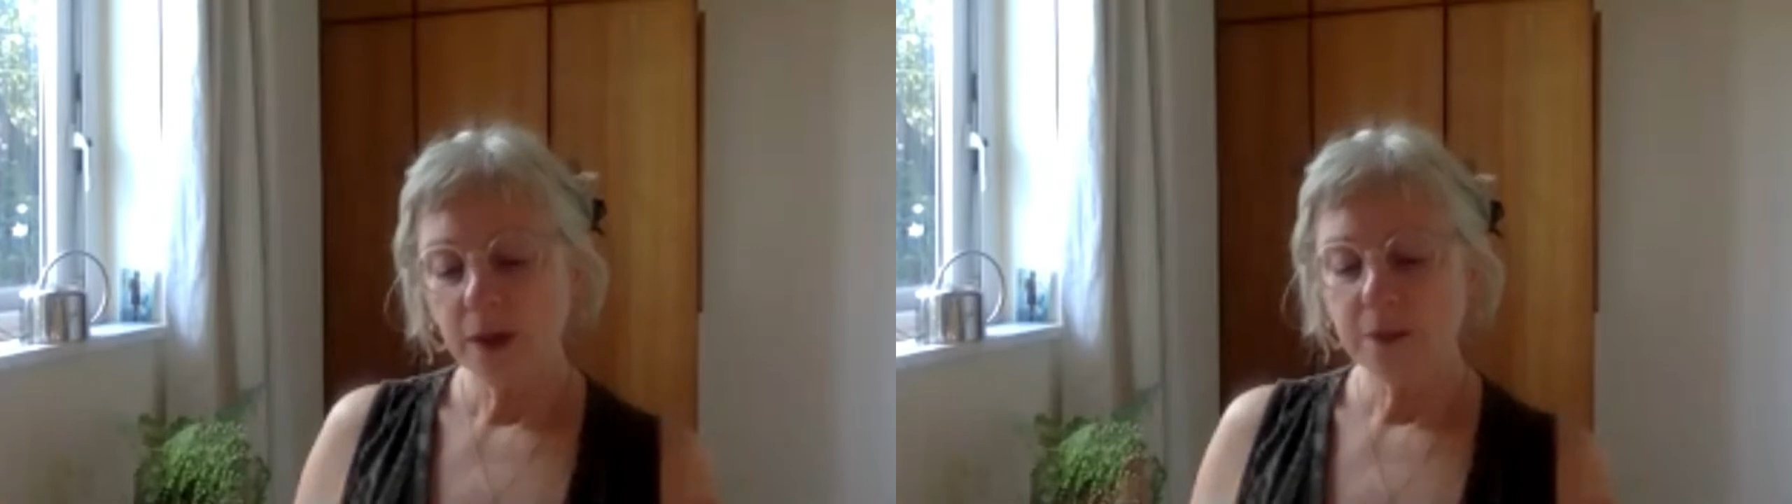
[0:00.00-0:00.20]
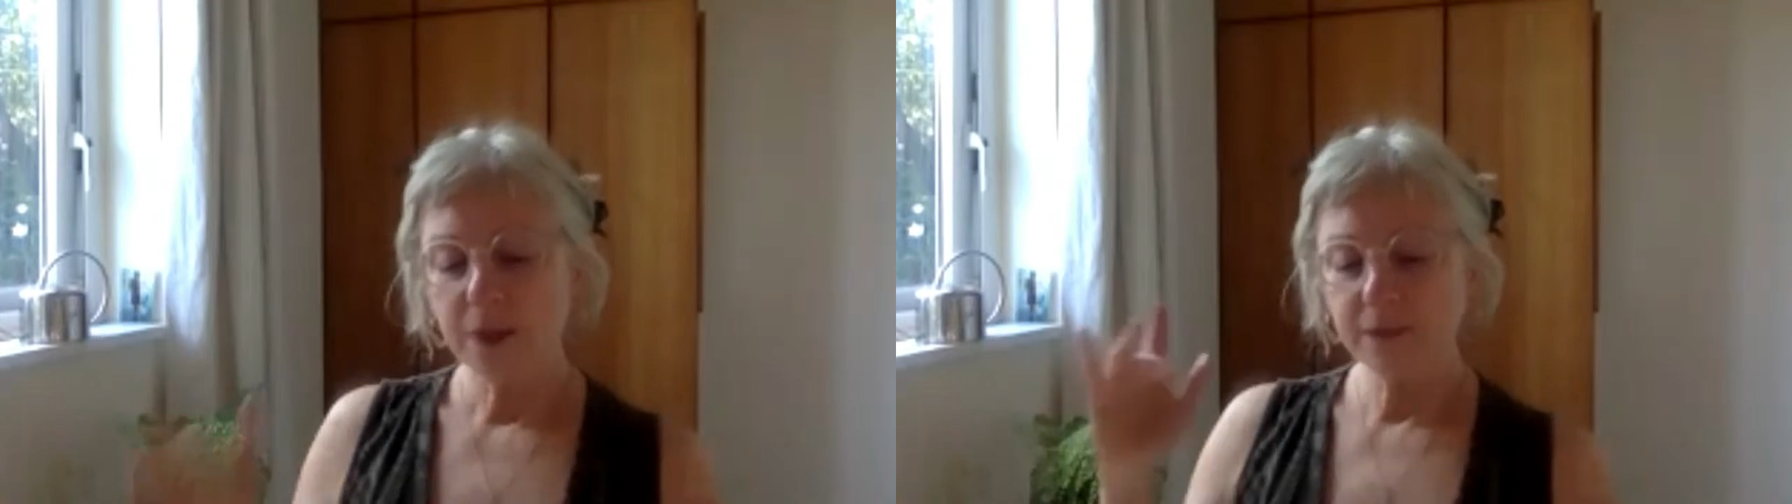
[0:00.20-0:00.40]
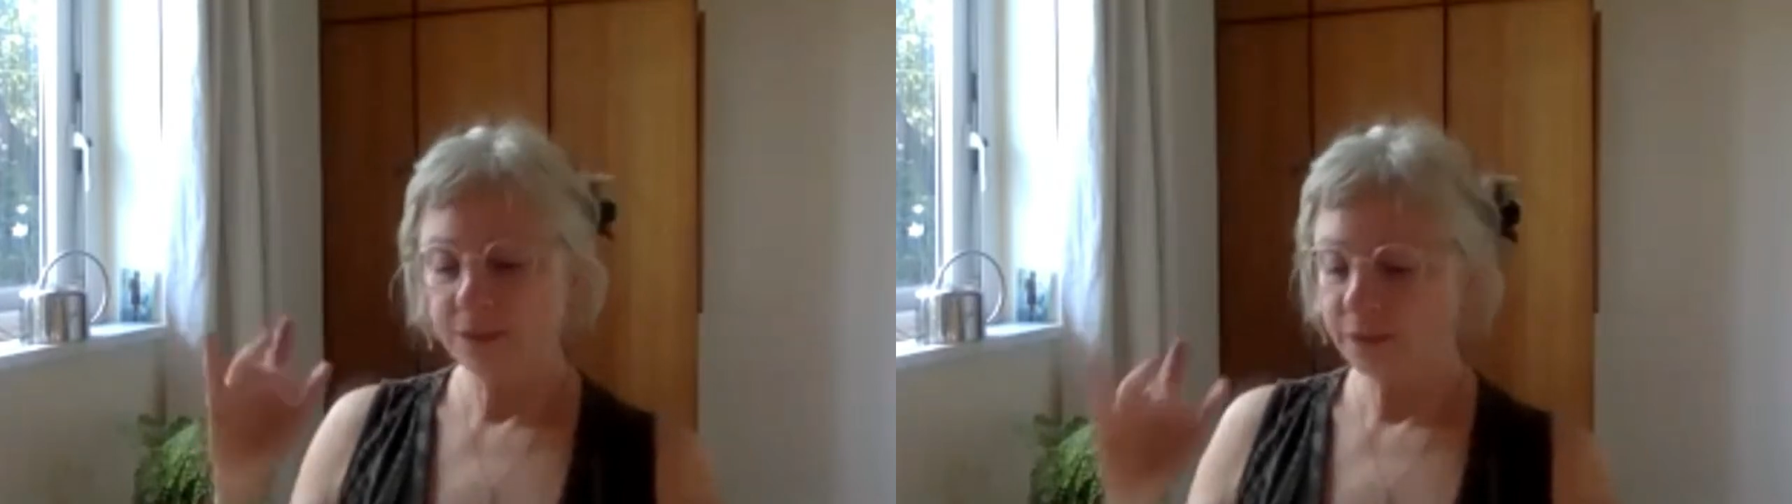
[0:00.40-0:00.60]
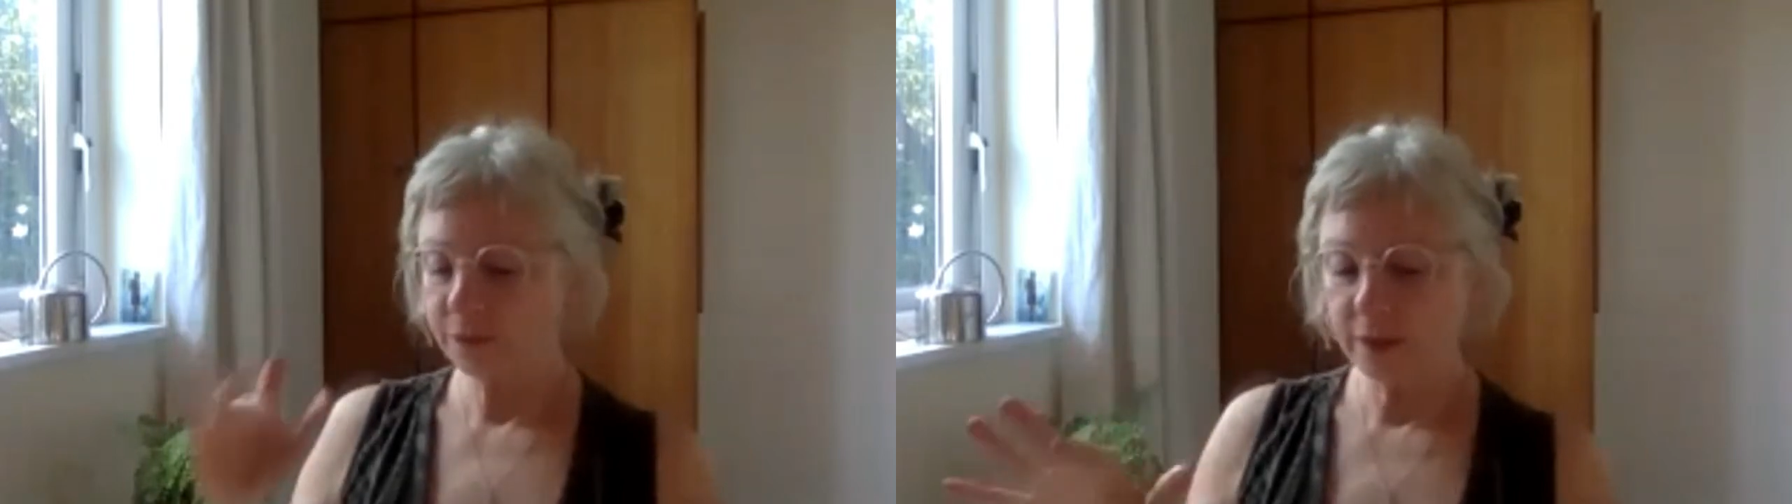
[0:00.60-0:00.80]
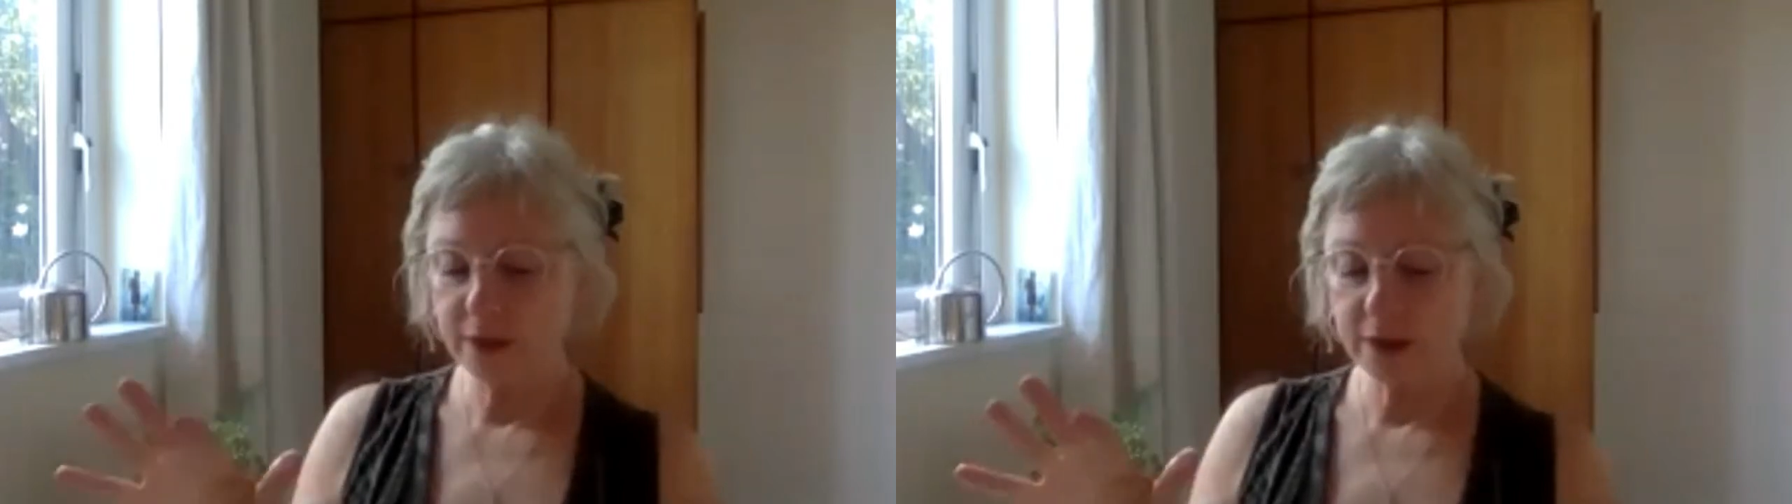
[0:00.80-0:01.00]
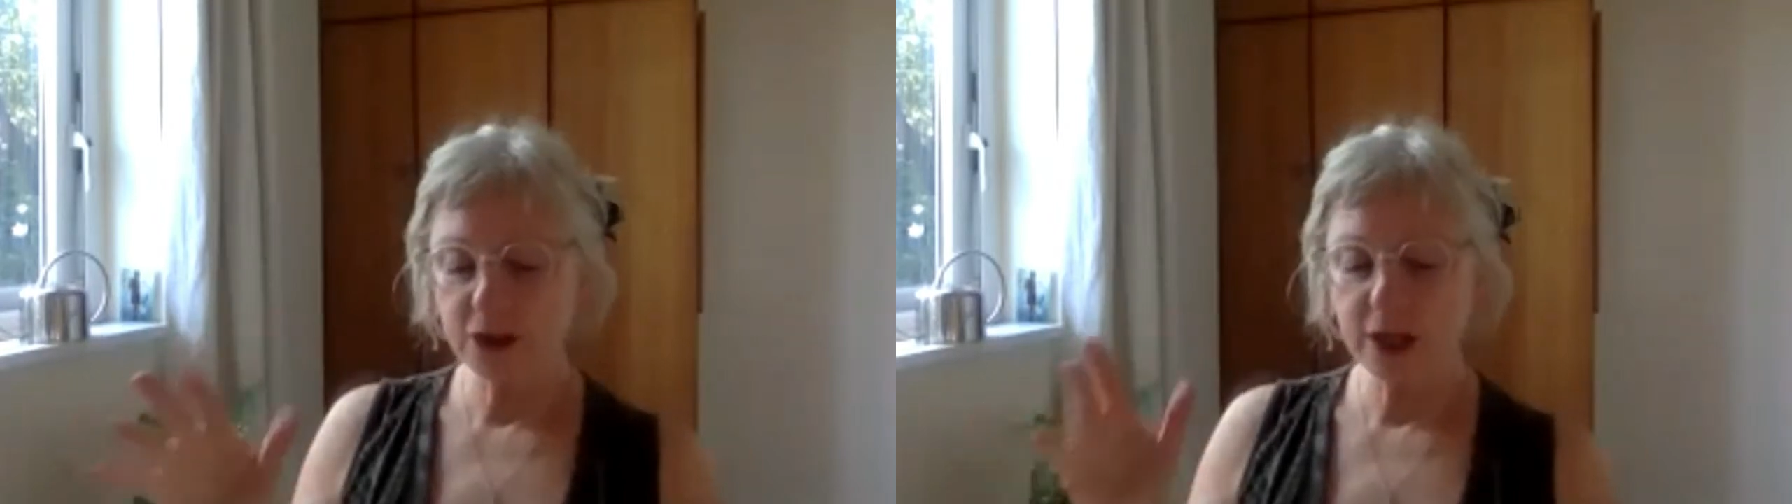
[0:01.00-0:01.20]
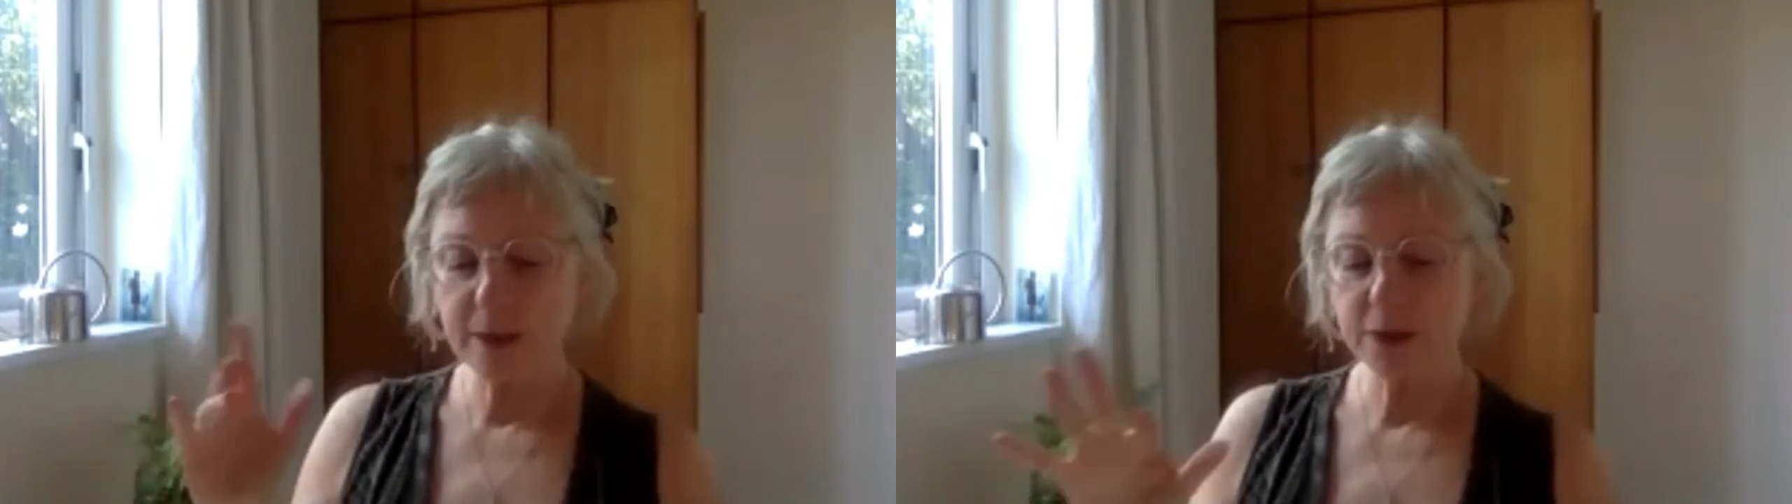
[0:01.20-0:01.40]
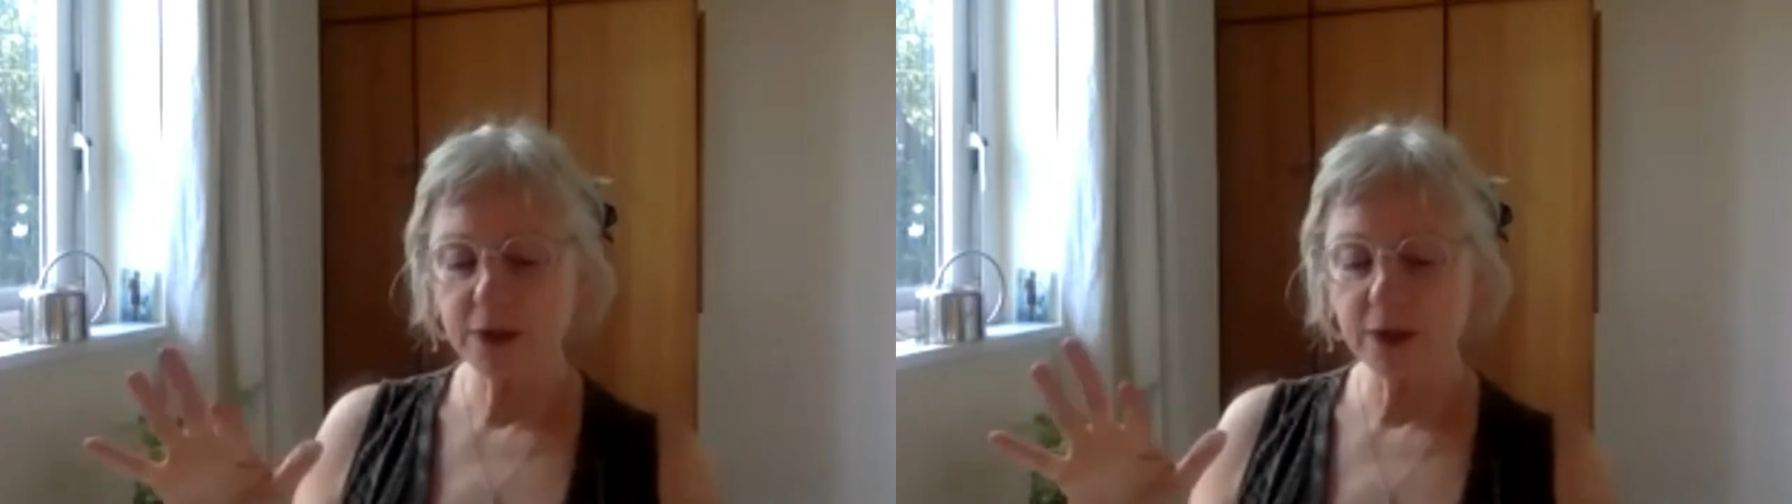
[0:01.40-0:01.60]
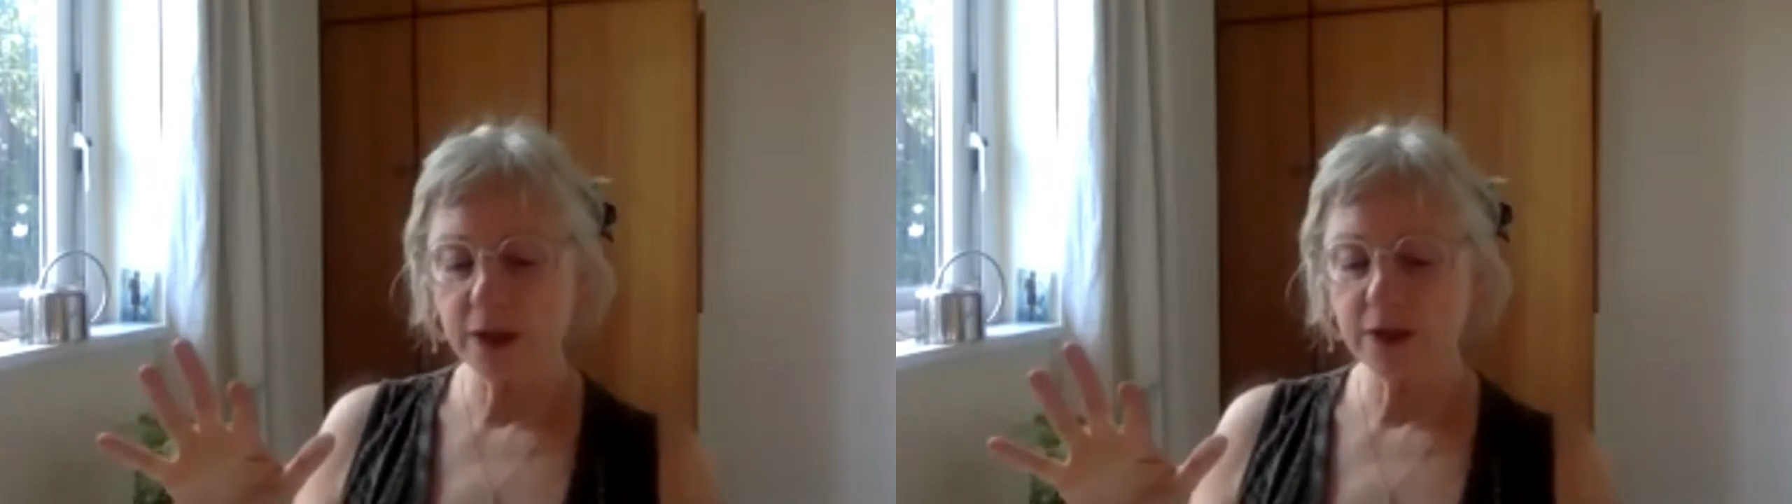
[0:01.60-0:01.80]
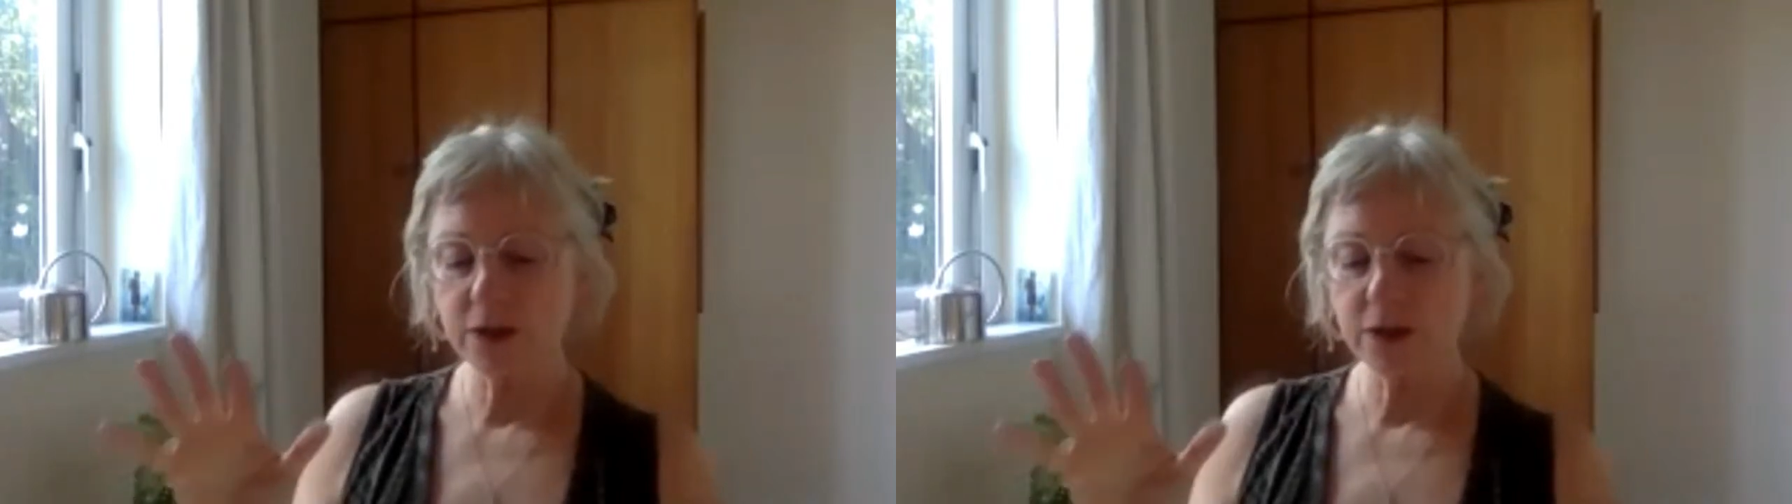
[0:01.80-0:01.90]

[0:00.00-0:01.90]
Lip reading: But the chapter